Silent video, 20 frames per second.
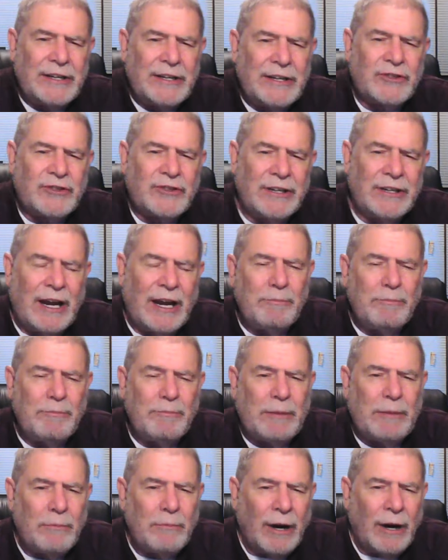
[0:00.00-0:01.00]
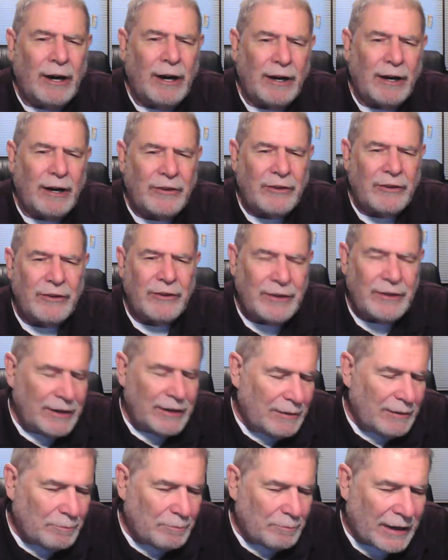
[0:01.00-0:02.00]
should not be marked
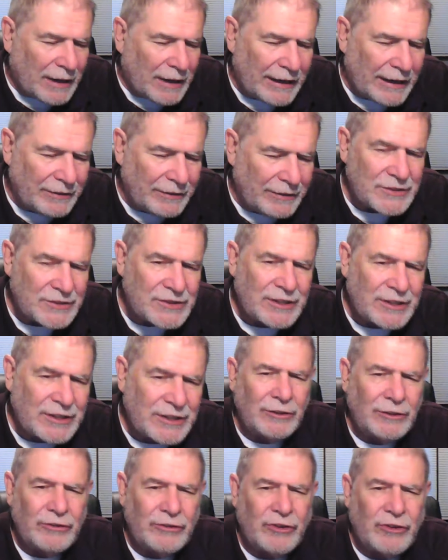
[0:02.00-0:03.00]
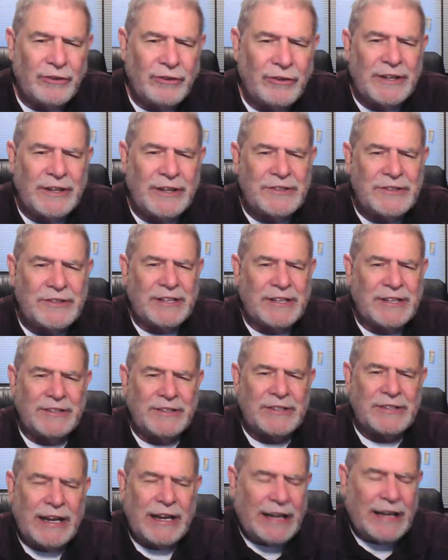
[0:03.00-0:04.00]
by this culture that
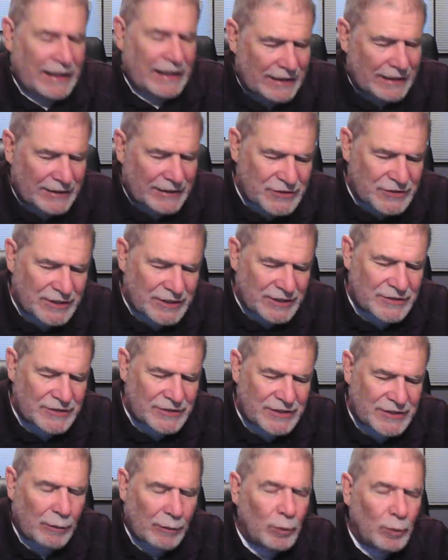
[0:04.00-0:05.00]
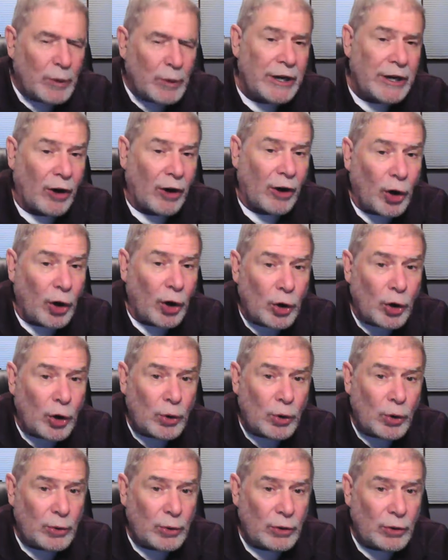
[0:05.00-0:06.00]
says that we are
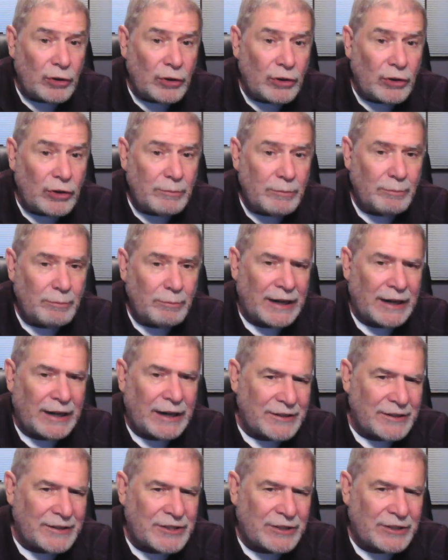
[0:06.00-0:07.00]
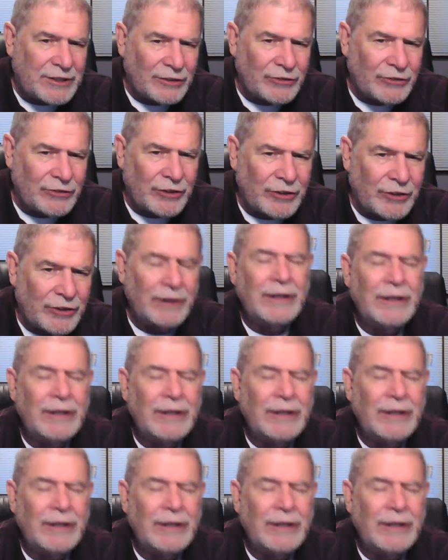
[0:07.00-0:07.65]
owned by this culture.